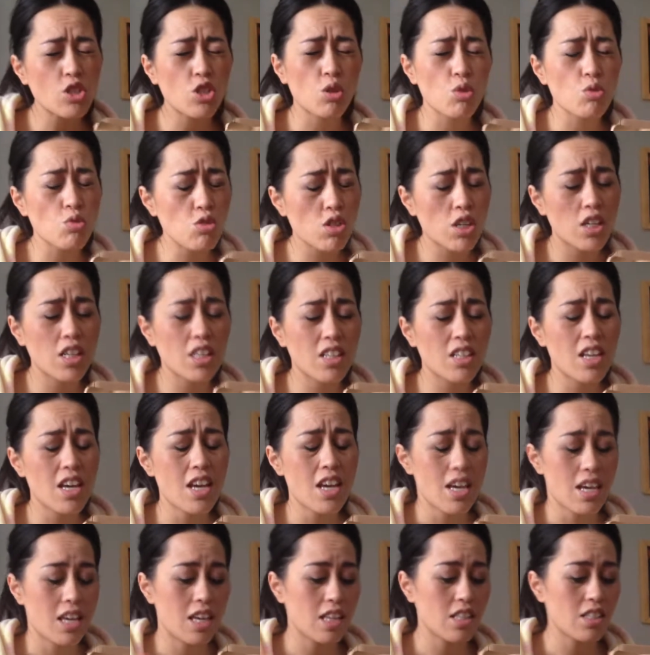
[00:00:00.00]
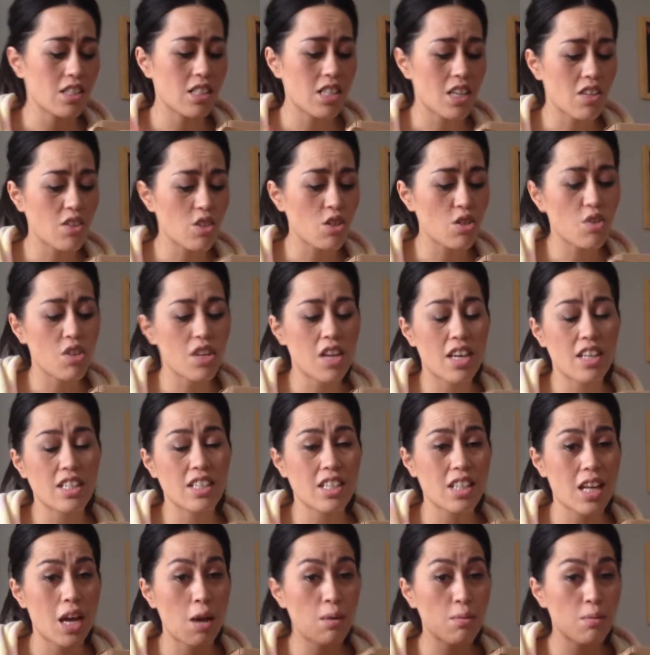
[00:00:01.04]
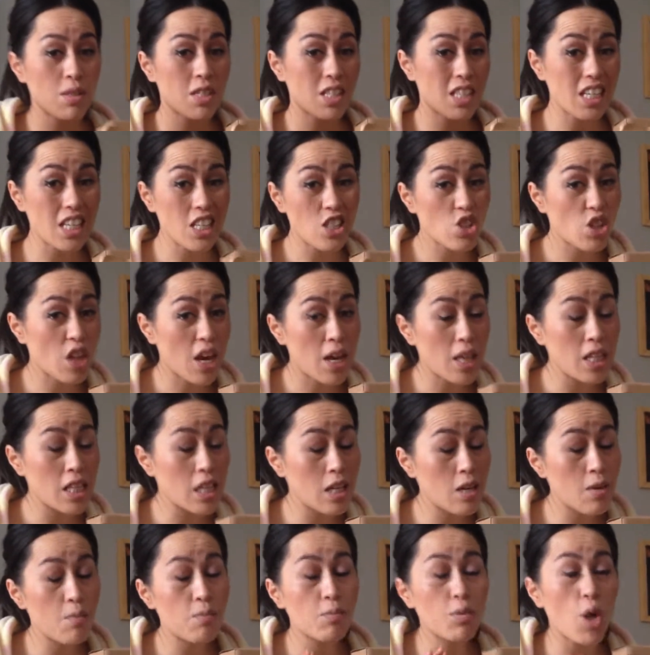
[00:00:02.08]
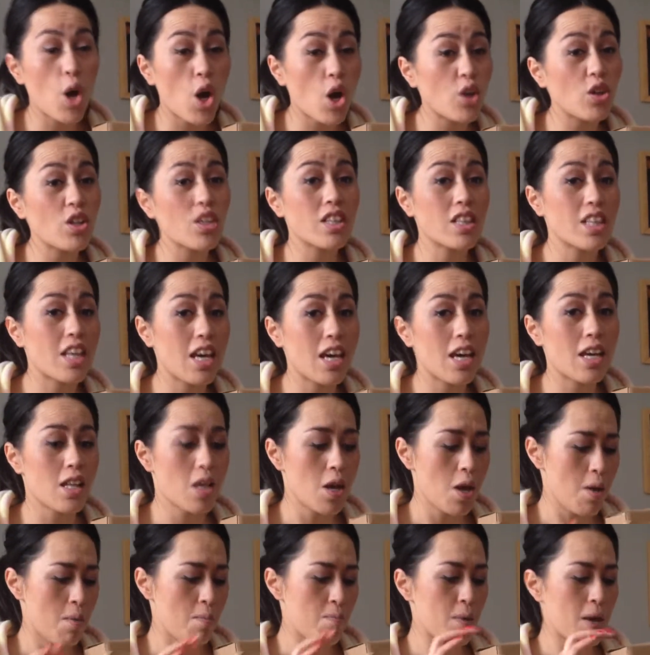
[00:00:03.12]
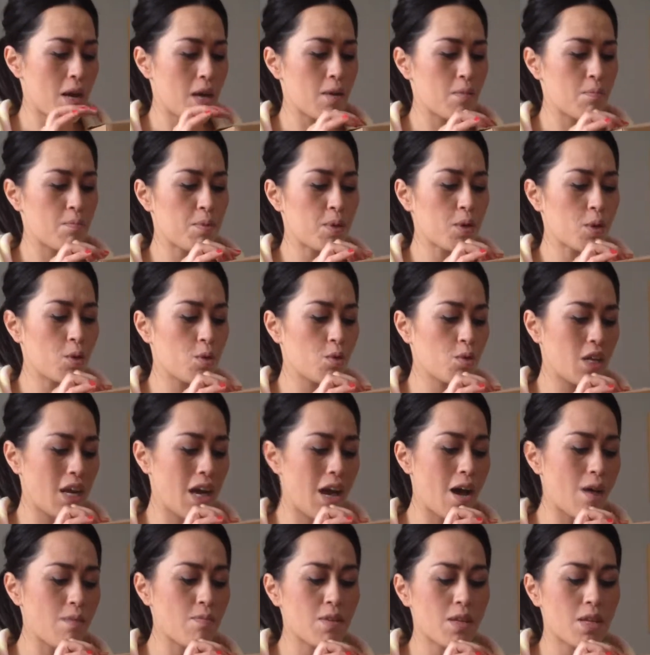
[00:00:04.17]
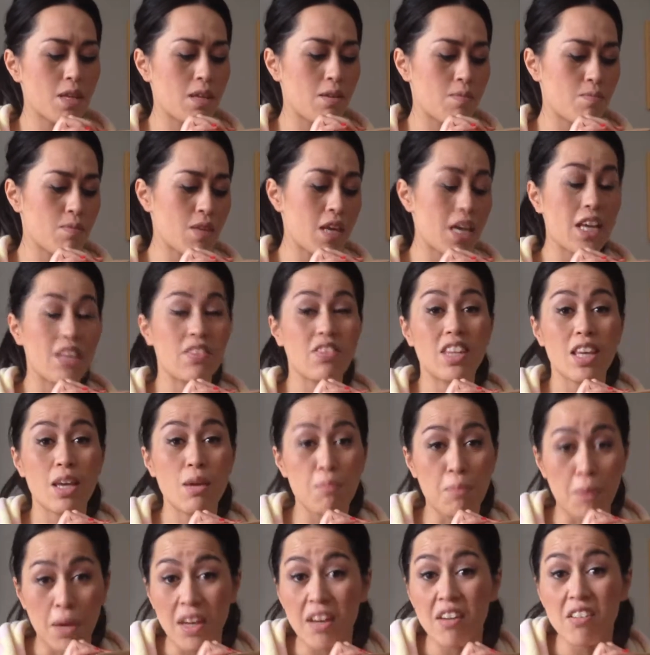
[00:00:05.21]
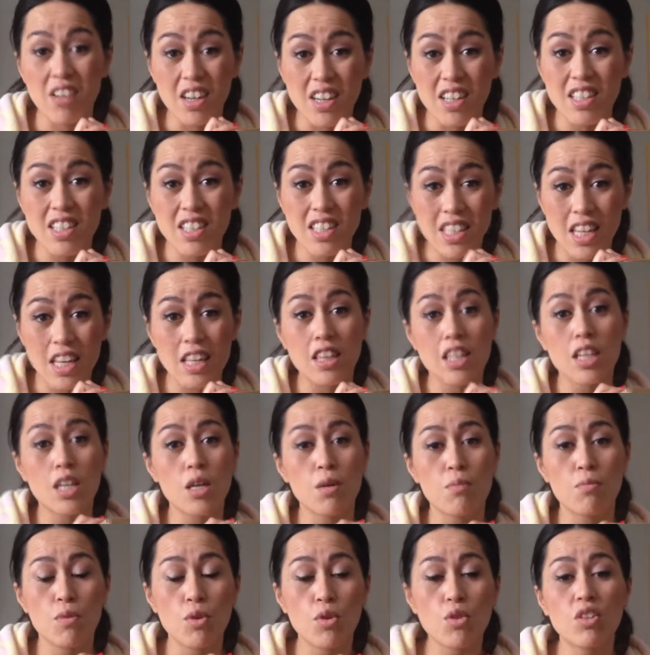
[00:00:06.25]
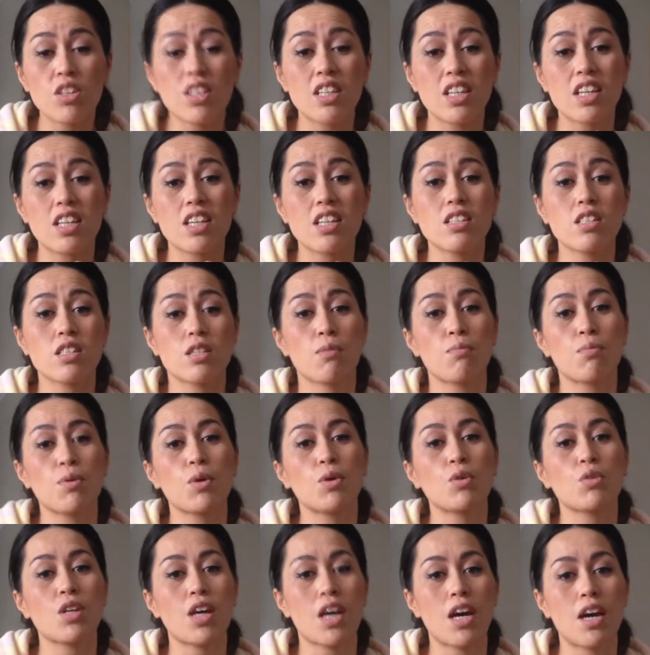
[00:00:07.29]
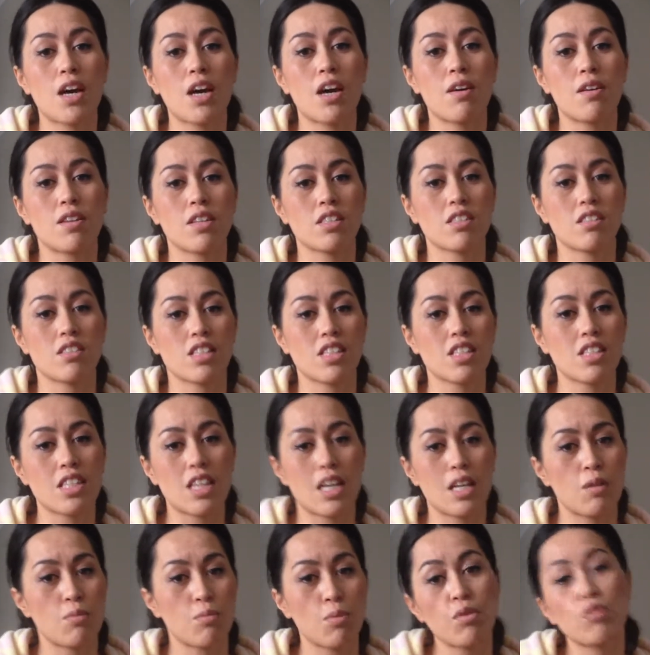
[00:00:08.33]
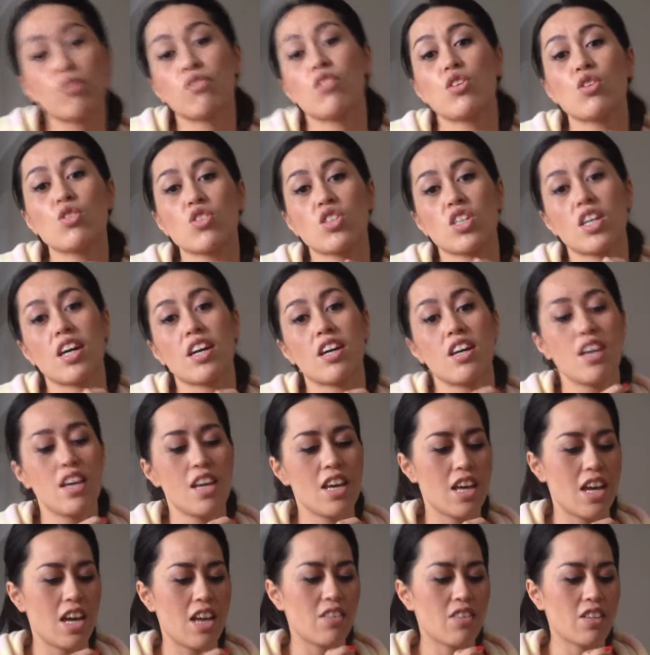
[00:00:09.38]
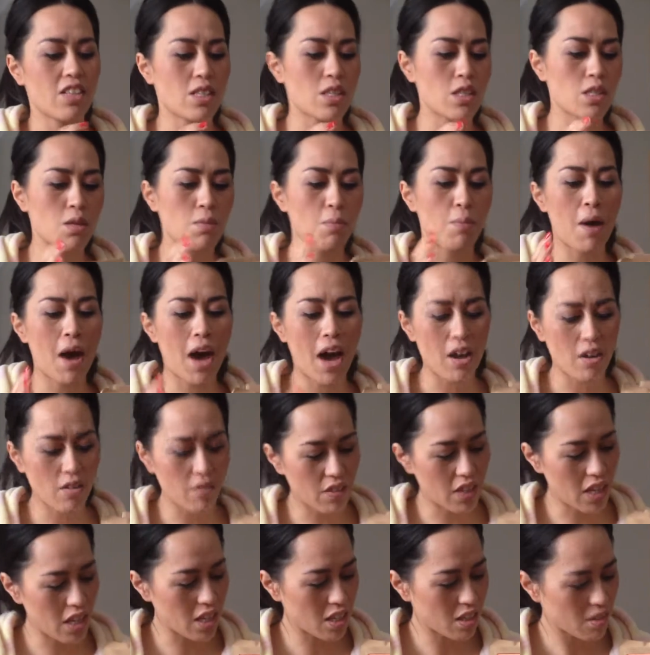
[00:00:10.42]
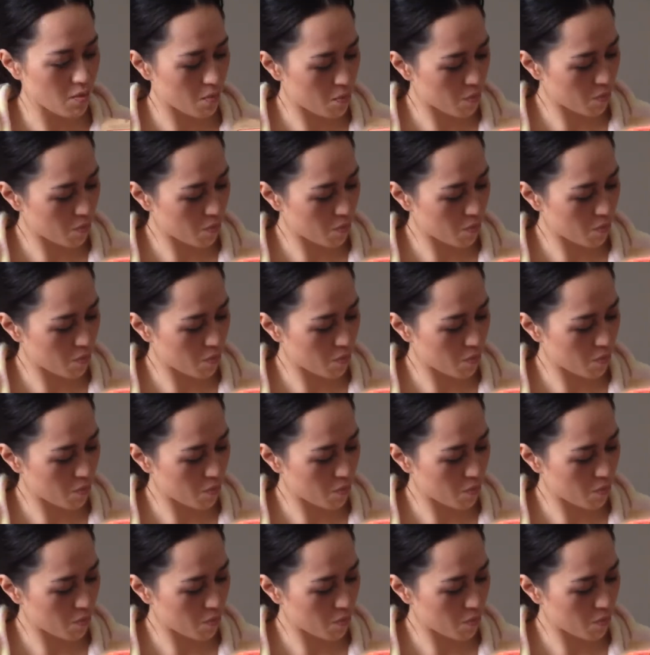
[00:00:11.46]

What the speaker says: children in southern Uganda and helping to educate them, not only that, but build, help them and their parents and their communities to build a sustainable future. And this is a part of that,